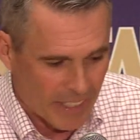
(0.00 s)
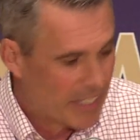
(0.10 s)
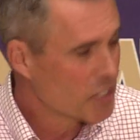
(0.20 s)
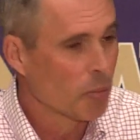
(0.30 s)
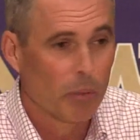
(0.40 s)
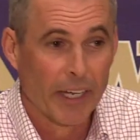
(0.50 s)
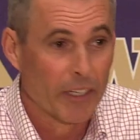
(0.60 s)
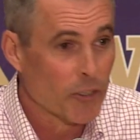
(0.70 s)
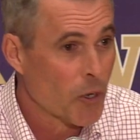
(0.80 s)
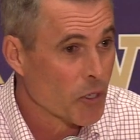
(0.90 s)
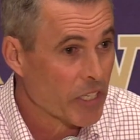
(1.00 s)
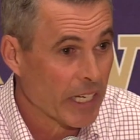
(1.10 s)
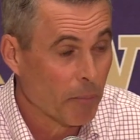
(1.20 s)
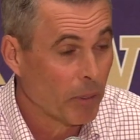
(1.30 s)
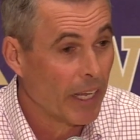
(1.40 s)
kids are playing as hard as
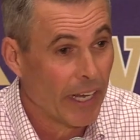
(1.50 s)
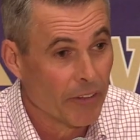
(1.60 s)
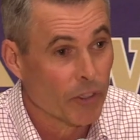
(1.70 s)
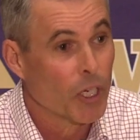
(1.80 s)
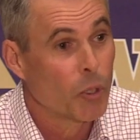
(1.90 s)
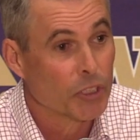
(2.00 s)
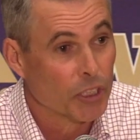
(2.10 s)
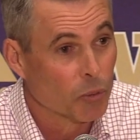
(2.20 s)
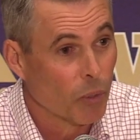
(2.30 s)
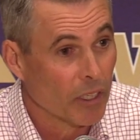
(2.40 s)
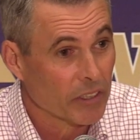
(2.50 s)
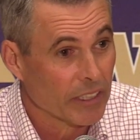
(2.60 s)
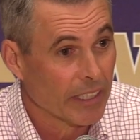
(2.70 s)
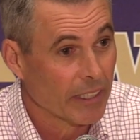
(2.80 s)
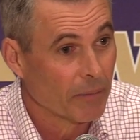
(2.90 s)
they can play and they're coached as well as
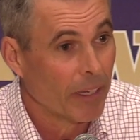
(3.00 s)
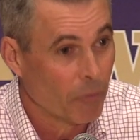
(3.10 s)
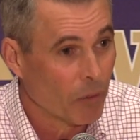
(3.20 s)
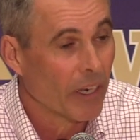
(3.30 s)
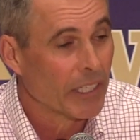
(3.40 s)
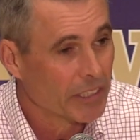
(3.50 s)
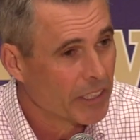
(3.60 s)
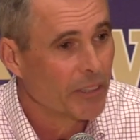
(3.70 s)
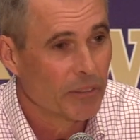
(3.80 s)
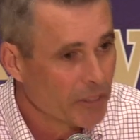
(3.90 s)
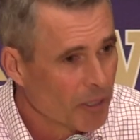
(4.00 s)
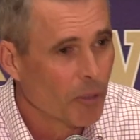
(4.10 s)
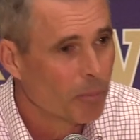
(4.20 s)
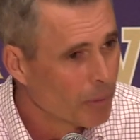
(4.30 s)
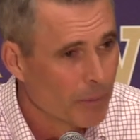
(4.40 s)
they can, and we're executing, you
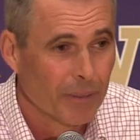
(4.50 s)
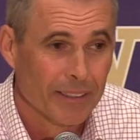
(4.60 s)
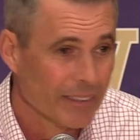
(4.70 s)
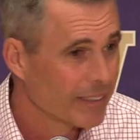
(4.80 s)
know, pretty much